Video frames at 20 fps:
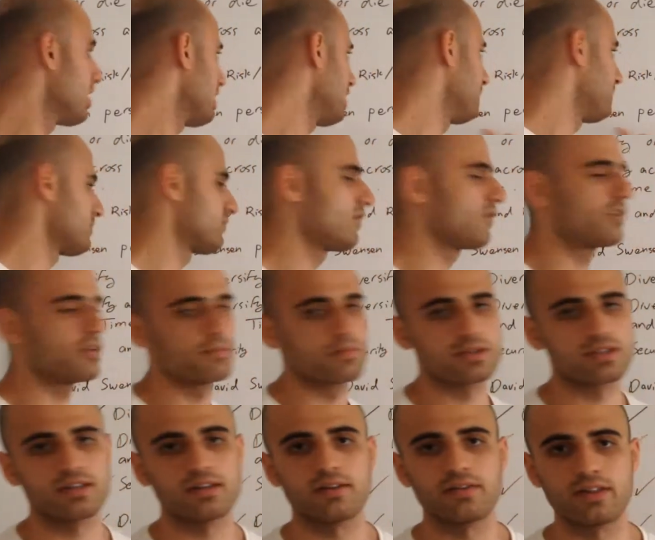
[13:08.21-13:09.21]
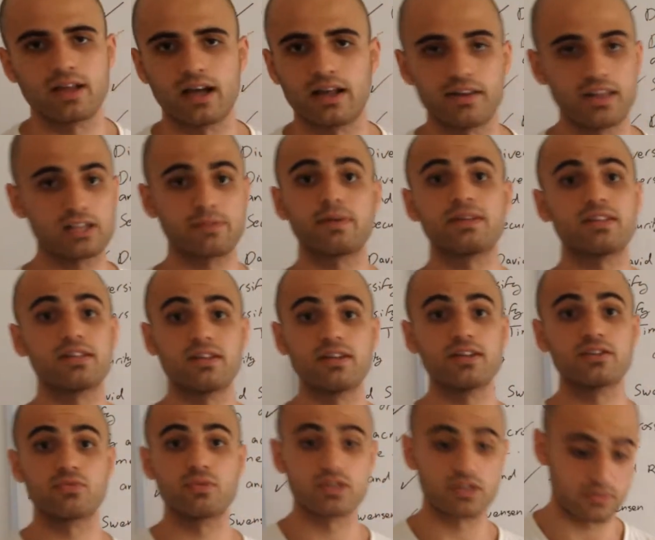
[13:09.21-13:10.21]
he puts 15% in that, and that's basically
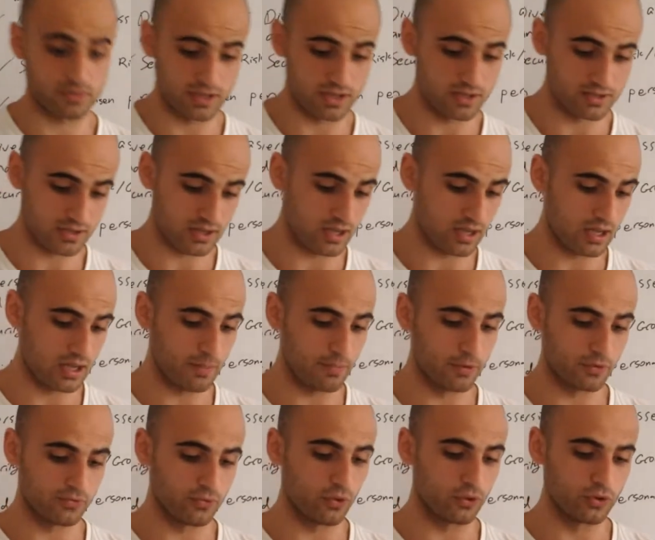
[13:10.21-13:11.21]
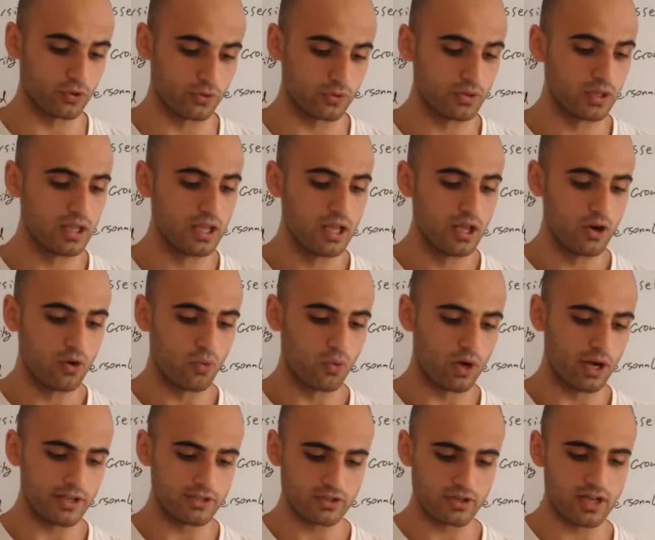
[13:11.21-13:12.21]
his portfolio, right?